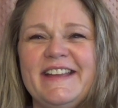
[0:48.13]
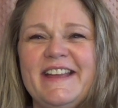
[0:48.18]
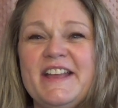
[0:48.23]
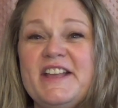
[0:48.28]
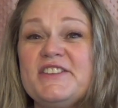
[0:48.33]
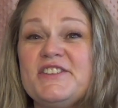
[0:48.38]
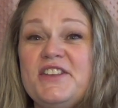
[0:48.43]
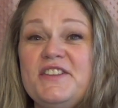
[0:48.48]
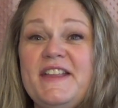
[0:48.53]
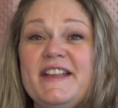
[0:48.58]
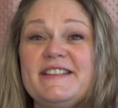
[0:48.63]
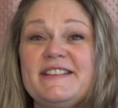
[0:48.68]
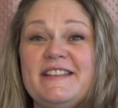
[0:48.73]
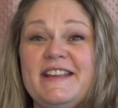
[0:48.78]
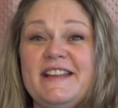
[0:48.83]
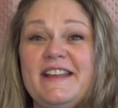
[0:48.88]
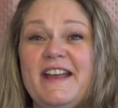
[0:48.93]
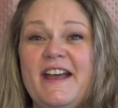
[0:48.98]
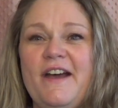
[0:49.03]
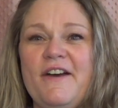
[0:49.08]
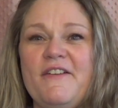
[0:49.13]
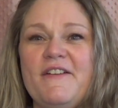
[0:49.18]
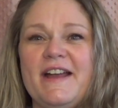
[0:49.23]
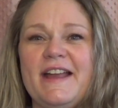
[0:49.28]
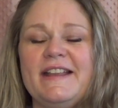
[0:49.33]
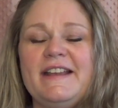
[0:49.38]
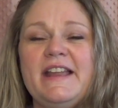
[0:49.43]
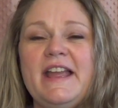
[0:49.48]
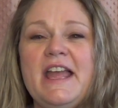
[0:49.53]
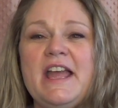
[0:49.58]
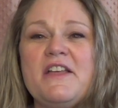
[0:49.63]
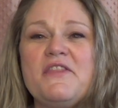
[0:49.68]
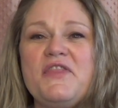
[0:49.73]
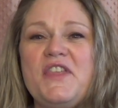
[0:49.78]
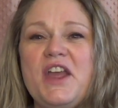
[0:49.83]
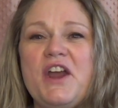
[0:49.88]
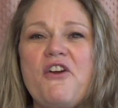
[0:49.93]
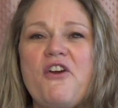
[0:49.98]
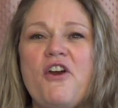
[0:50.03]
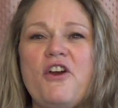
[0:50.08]
So let's get going.
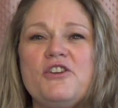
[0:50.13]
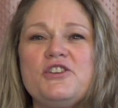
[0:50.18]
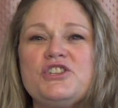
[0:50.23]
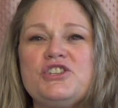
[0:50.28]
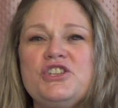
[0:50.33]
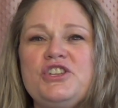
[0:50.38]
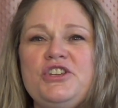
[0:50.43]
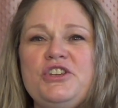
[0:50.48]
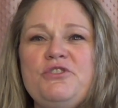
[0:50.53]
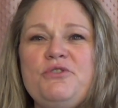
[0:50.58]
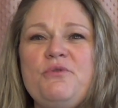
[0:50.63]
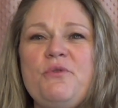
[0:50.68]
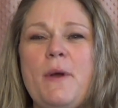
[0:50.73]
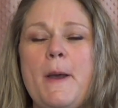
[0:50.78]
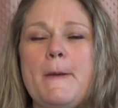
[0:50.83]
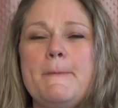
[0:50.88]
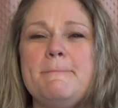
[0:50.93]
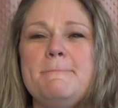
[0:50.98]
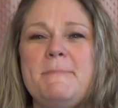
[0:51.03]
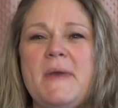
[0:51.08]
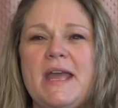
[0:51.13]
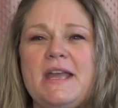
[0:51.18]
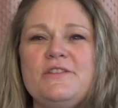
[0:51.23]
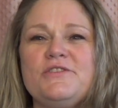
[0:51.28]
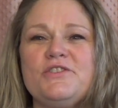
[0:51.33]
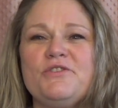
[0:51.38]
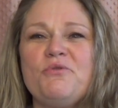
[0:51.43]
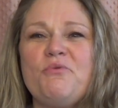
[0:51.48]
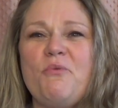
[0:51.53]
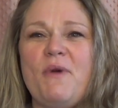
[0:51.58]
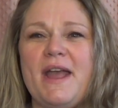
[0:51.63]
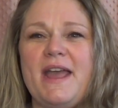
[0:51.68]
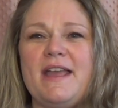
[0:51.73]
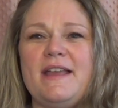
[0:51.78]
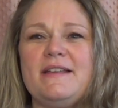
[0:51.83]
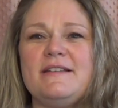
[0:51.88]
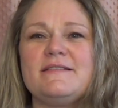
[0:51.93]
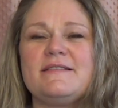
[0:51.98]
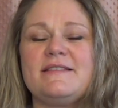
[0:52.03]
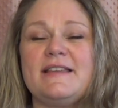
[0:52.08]
There are two major
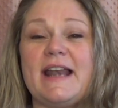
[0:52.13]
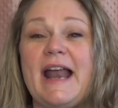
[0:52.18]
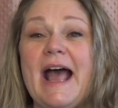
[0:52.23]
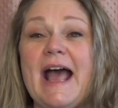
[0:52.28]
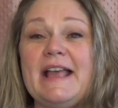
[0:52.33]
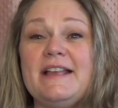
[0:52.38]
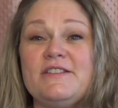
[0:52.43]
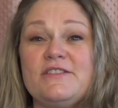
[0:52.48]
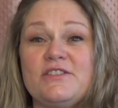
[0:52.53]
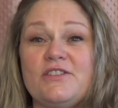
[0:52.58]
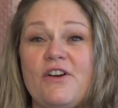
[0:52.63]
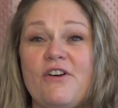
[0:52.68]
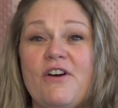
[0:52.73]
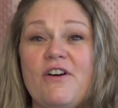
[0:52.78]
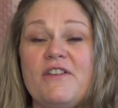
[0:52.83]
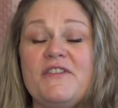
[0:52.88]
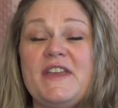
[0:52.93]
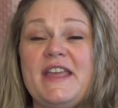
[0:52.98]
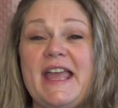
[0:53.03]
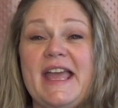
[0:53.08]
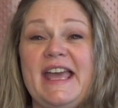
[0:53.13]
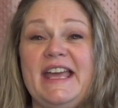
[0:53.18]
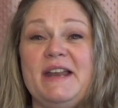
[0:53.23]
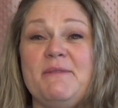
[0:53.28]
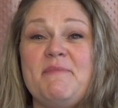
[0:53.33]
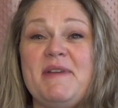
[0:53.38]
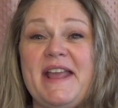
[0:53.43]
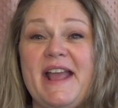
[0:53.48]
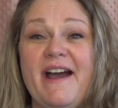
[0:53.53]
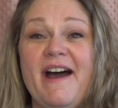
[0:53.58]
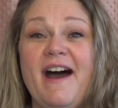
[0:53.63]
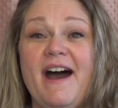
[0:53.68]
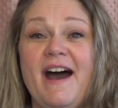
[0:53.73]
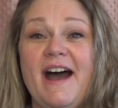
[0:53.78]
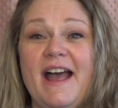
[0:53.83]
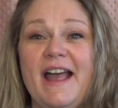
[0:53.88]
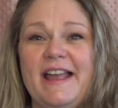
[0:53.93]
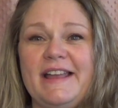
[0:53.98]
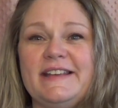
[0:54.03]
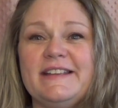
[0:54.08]
ways that I saw the enemy
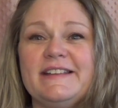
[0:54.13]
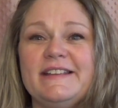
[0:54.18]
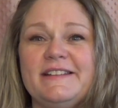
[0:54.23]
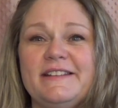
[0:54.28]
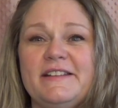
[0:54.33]
hide.